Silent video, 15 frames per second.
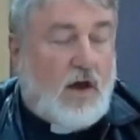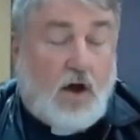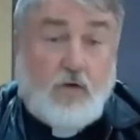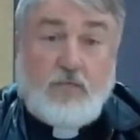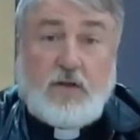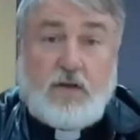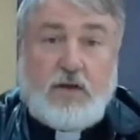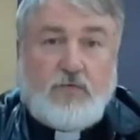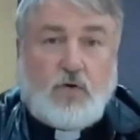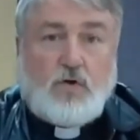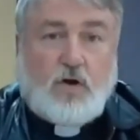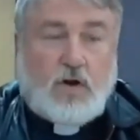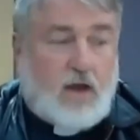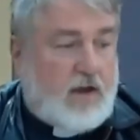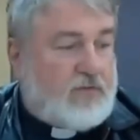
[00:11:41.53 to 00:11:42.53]
Hopefully you've all
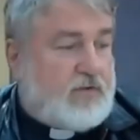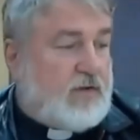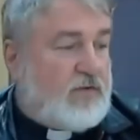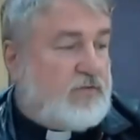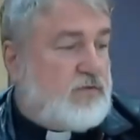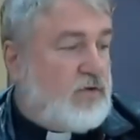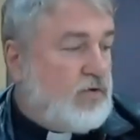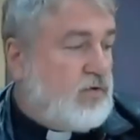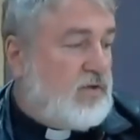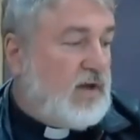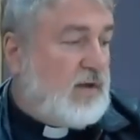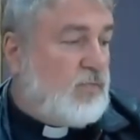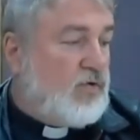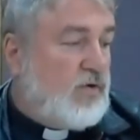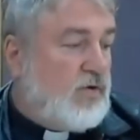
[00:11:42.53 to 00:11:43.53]
got access to
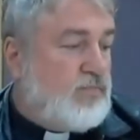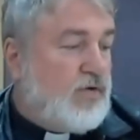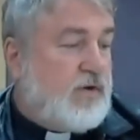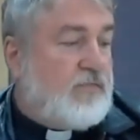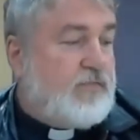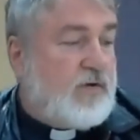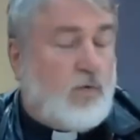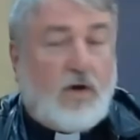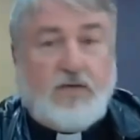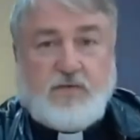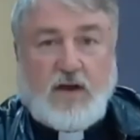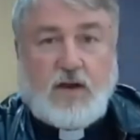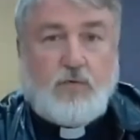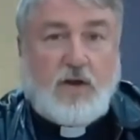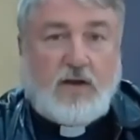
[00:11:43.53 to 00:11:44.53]
the Maroonprint for
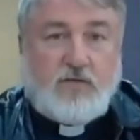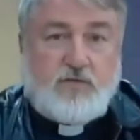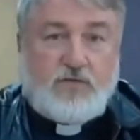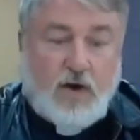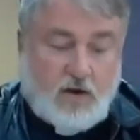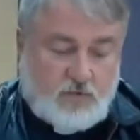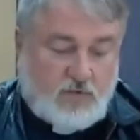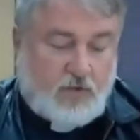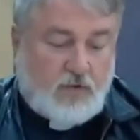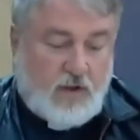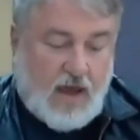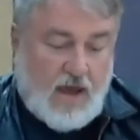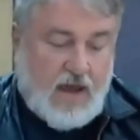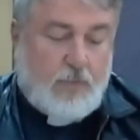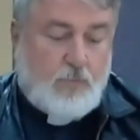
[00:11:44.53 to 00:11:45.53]
Queensland Reconstruction.
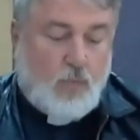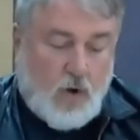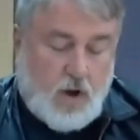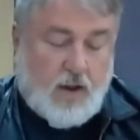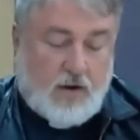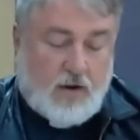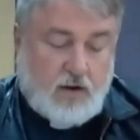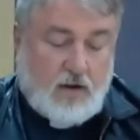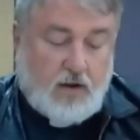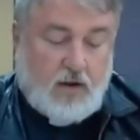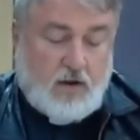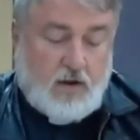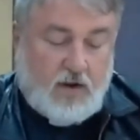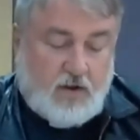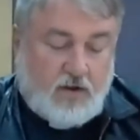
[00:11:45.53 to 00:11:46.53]
Aim one
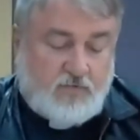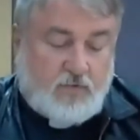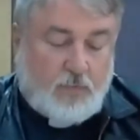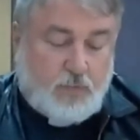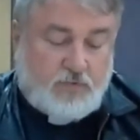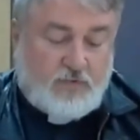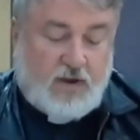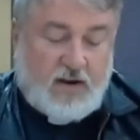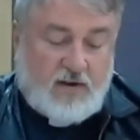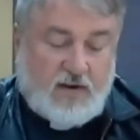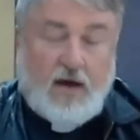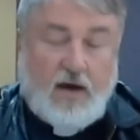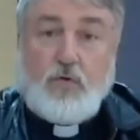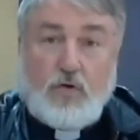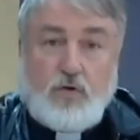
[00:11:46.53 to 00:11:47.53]
is to present
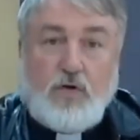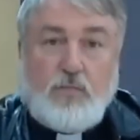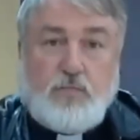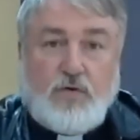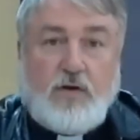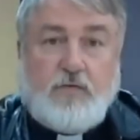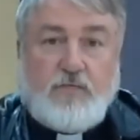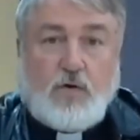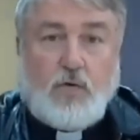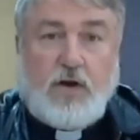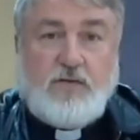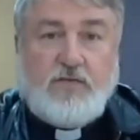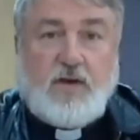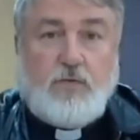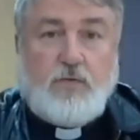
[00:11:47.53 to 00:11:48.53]
our Maroonprint for
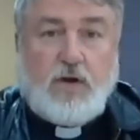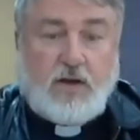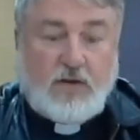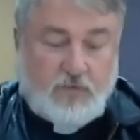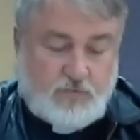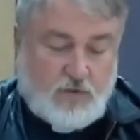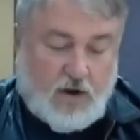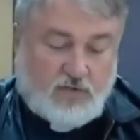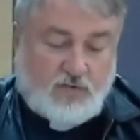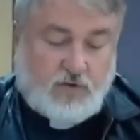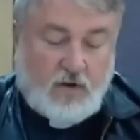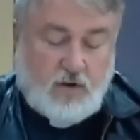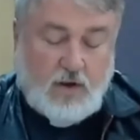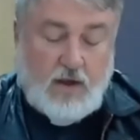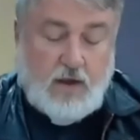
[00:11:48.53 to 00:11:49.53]
Queensland
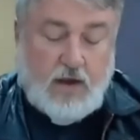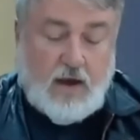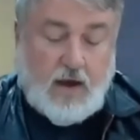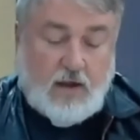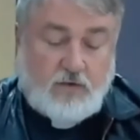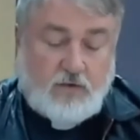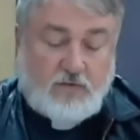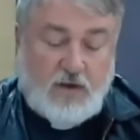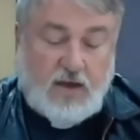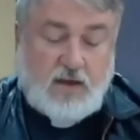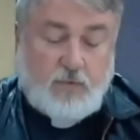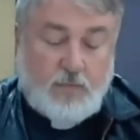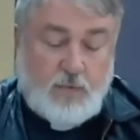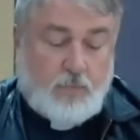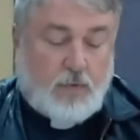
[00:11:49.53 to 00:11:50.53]
Reconstruction and to seek
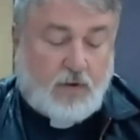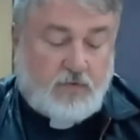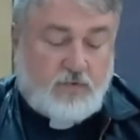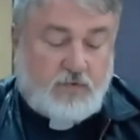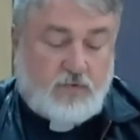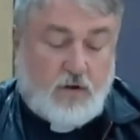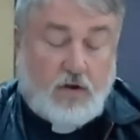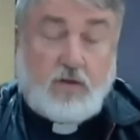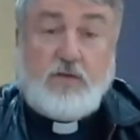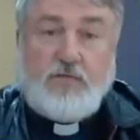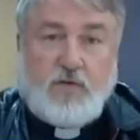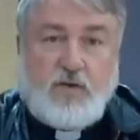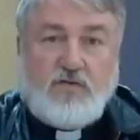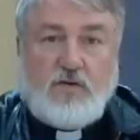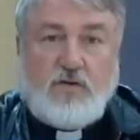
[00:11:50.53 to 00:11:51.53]
commitments on its
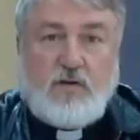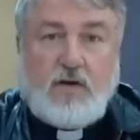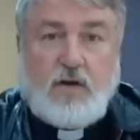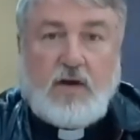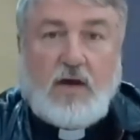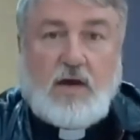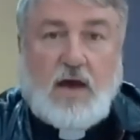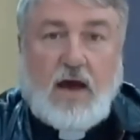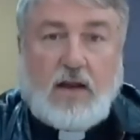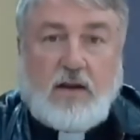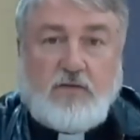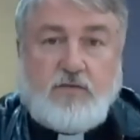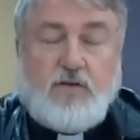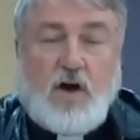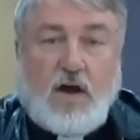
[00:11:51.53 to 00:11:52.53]
vision and
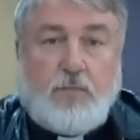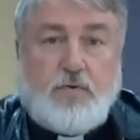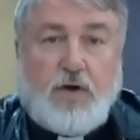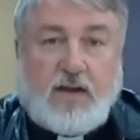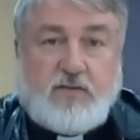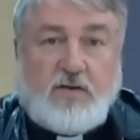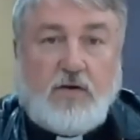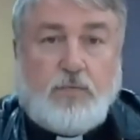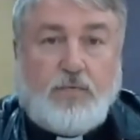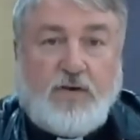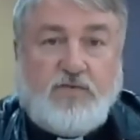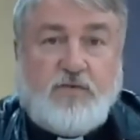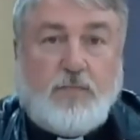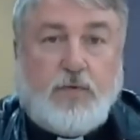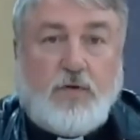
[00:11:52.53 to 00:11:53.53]
its 9 practical
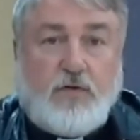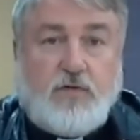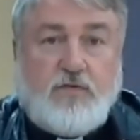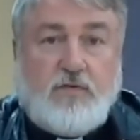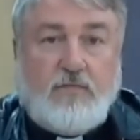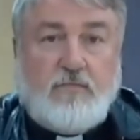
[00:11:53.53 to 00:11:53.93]
principles.